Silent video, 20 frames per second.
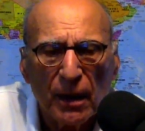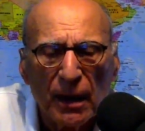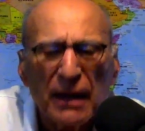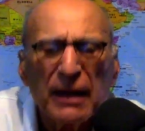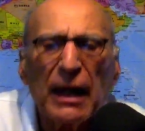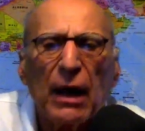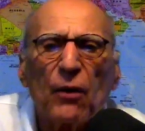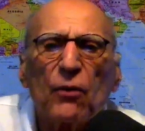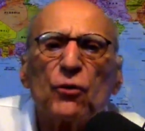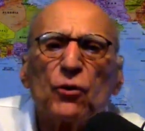
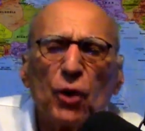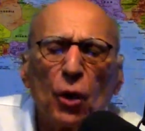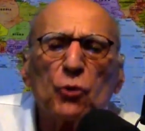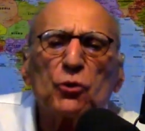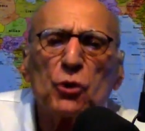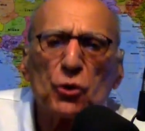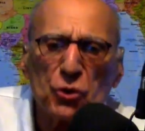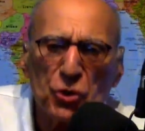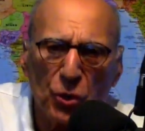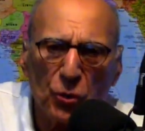Now, those
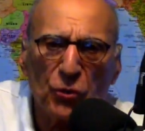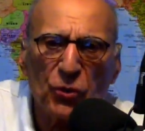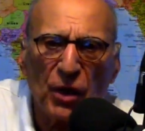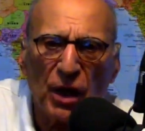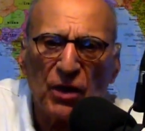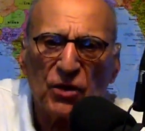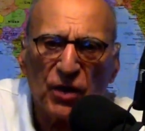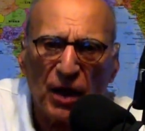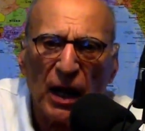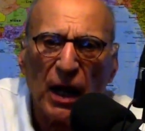are two
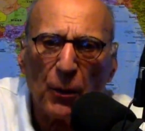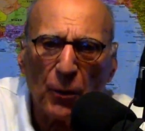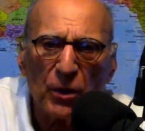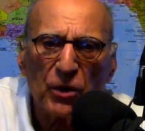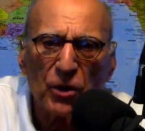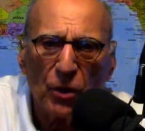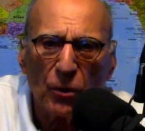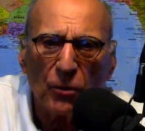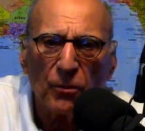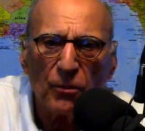things that I would
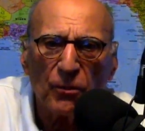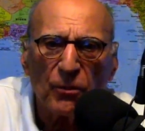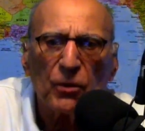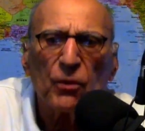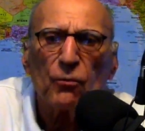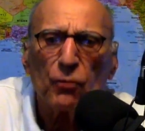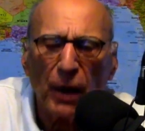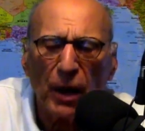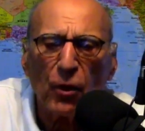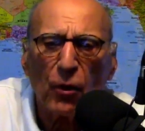do
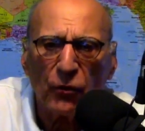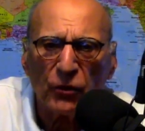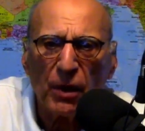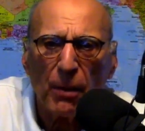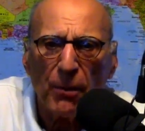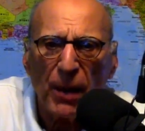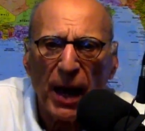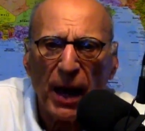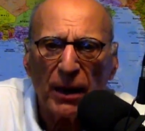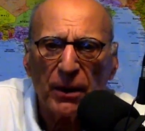right off the
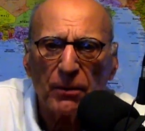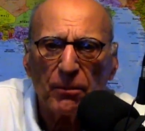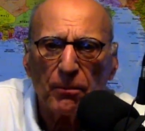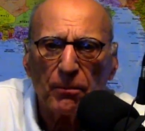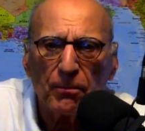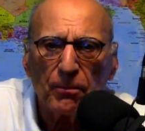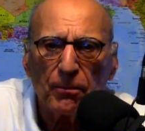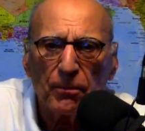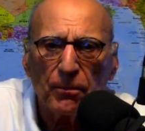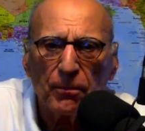bat.
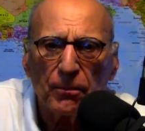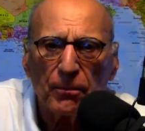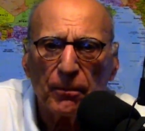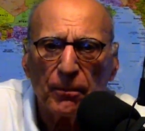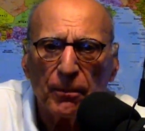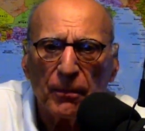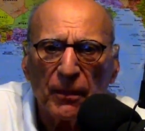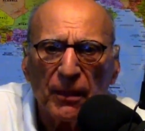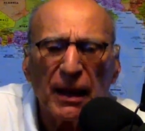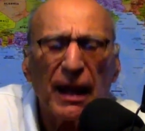
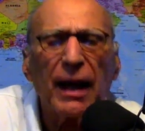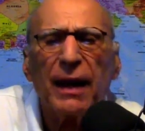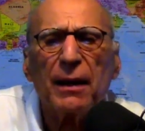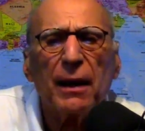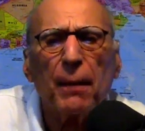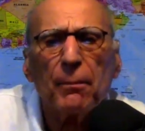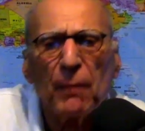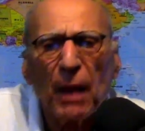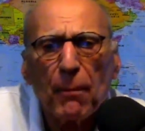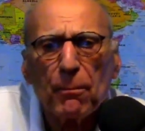And
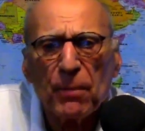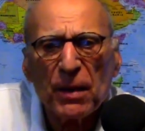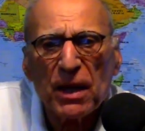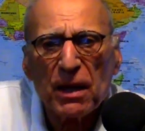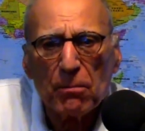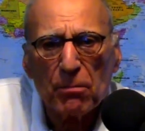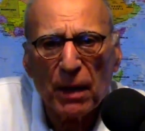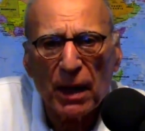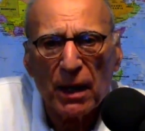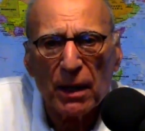I'm not
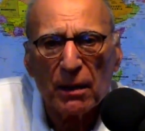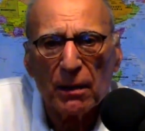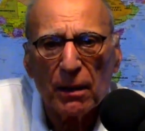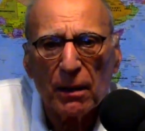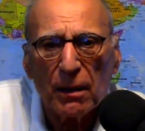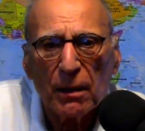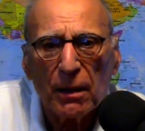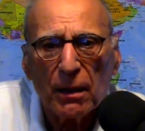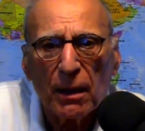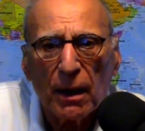being mean.
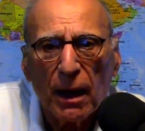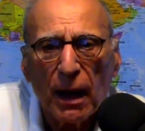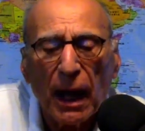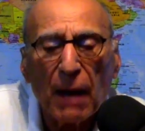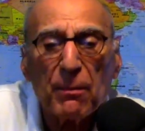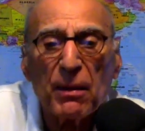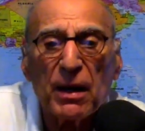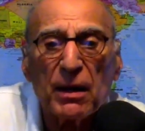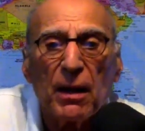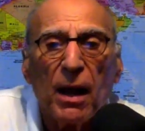I
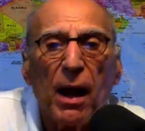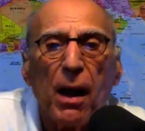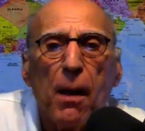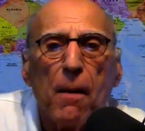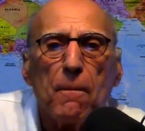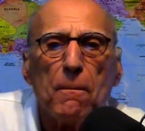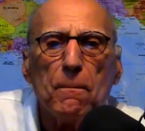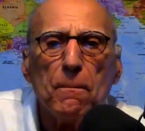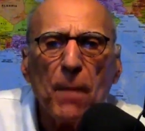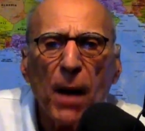mean,
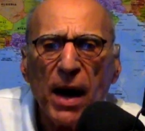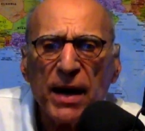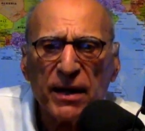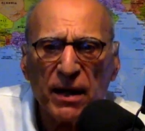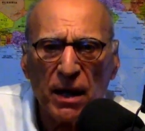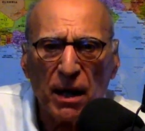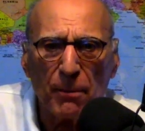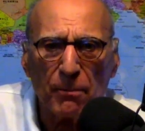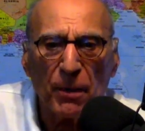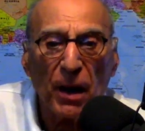
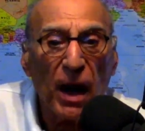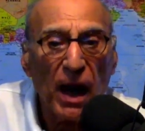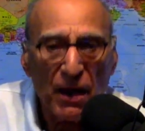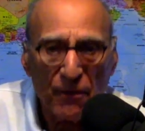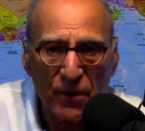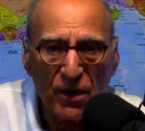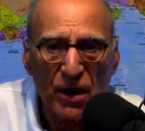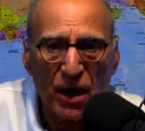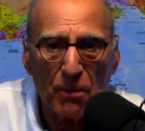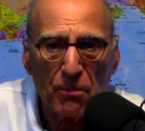I
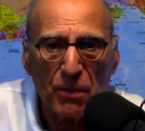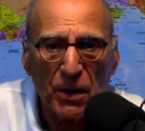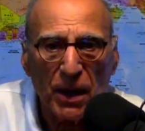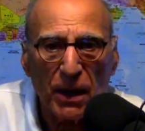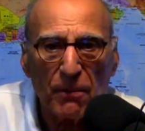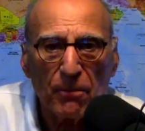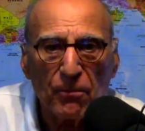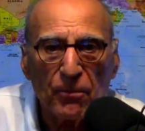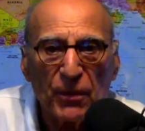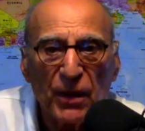have a
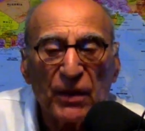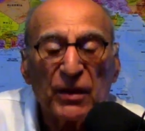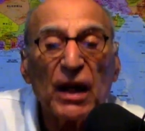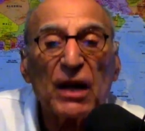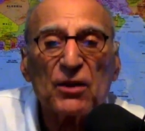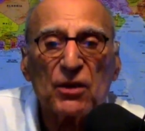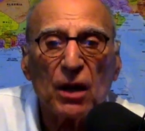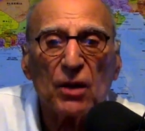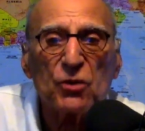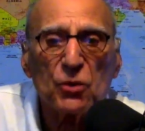company
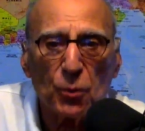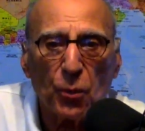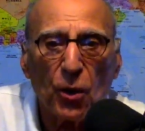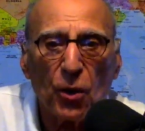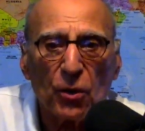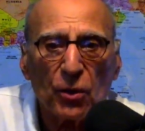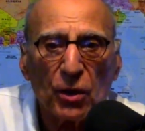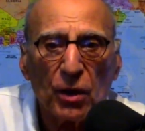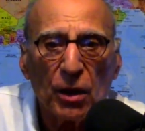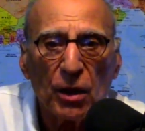that does
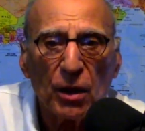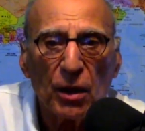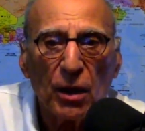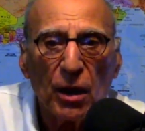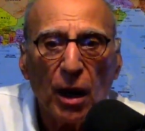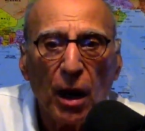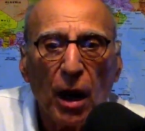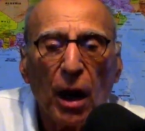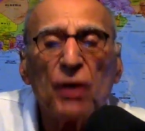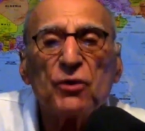work
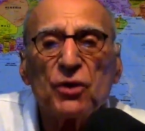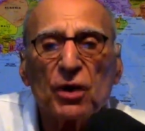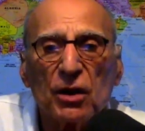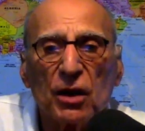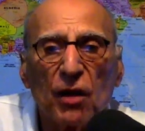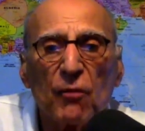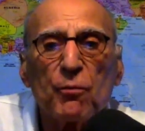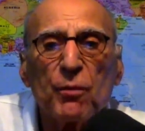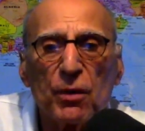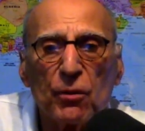under
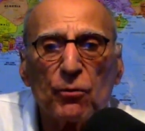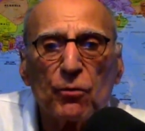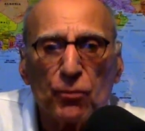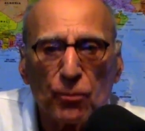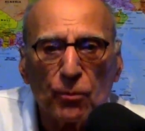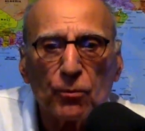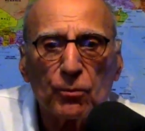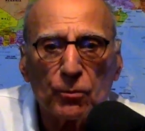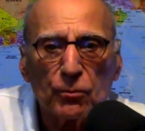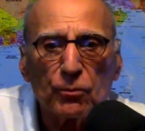government
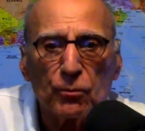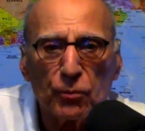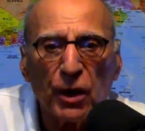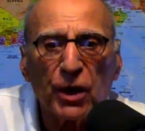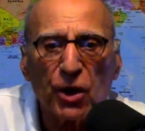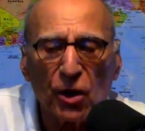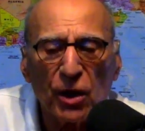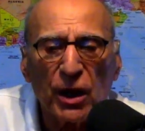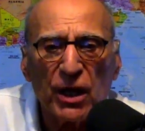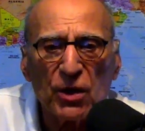
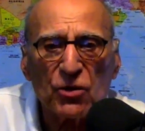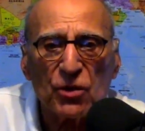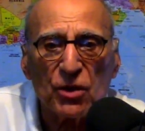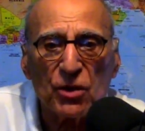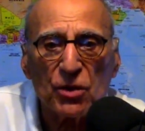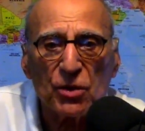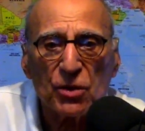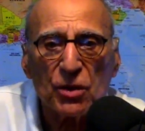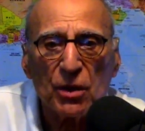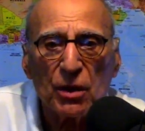
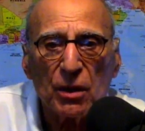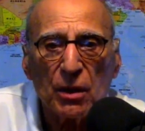regulations.